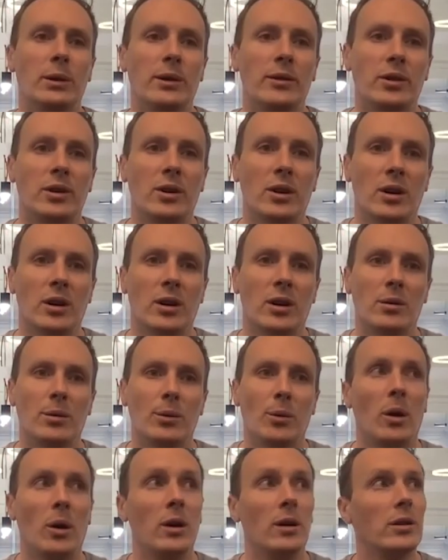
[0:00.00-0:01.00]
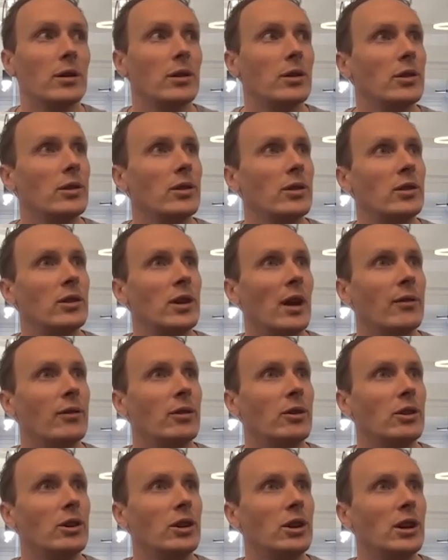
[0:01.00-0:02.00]
We've got what
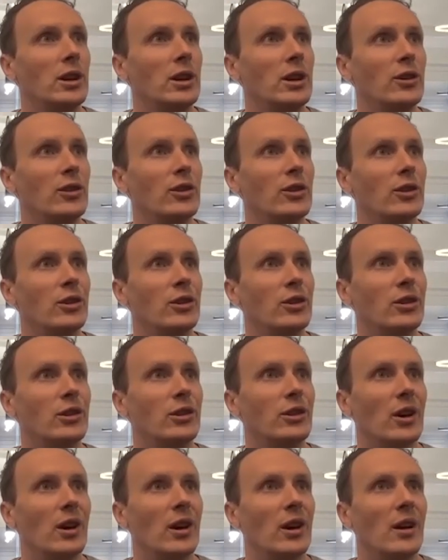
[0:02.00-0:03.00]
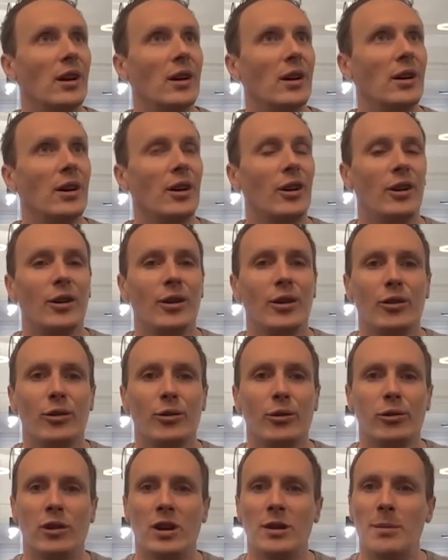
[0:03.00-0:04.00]
seven years and uh,
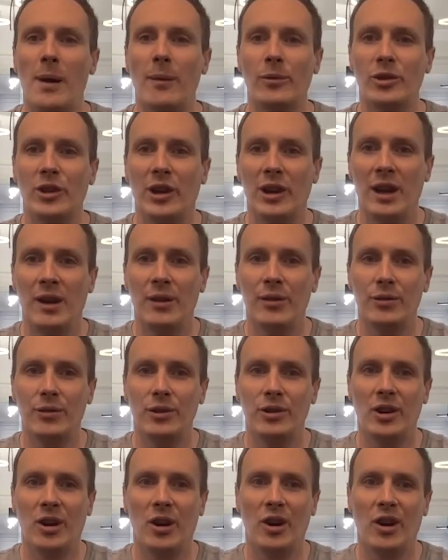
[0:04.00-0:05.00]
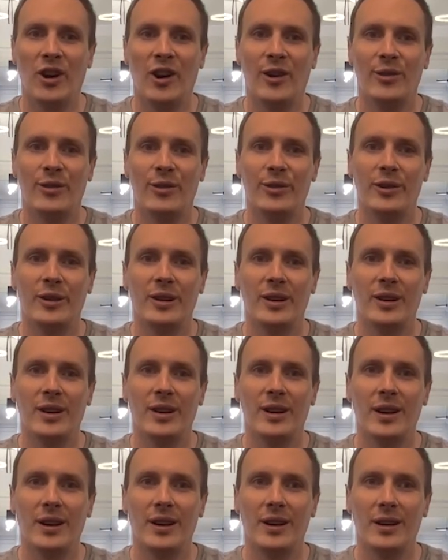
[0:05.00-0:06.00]
three months left, half
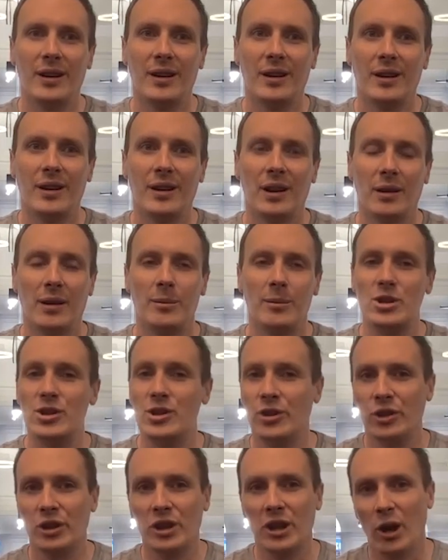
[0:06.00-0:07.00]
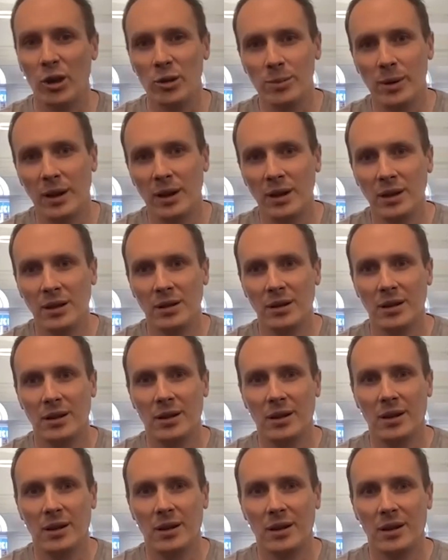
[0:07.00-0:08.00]
mm emissions globally
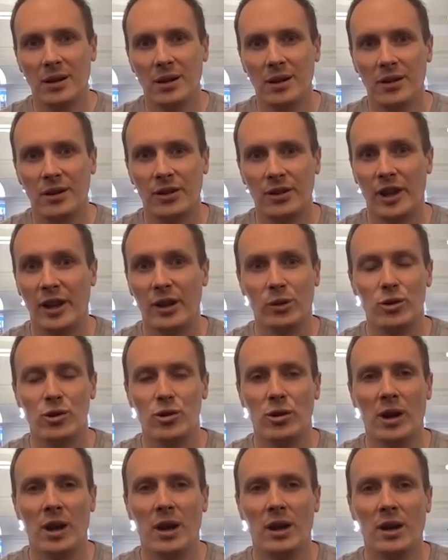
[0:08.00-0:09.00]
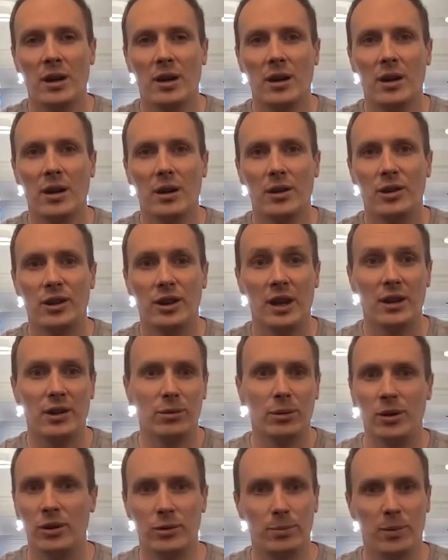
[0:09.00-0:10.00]
to stay on track to get
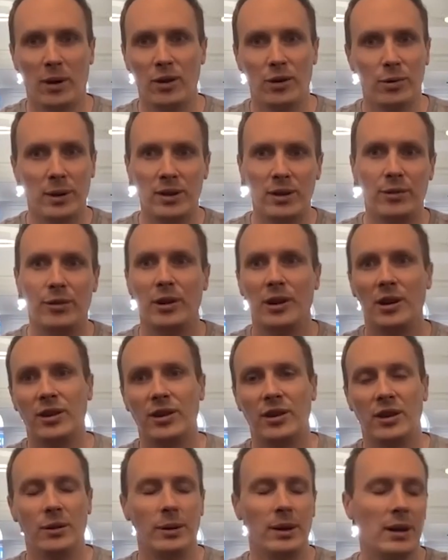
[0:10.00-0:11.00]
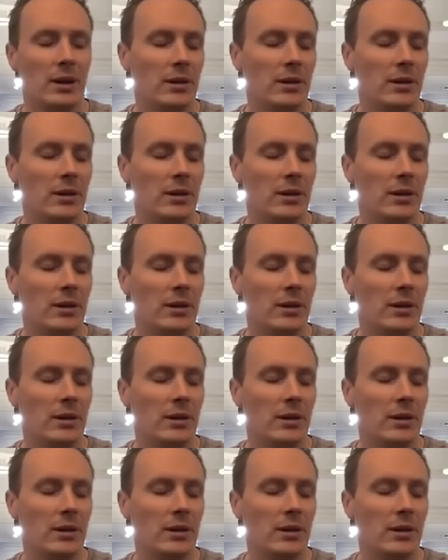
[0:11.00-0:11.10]
to it by 2030 we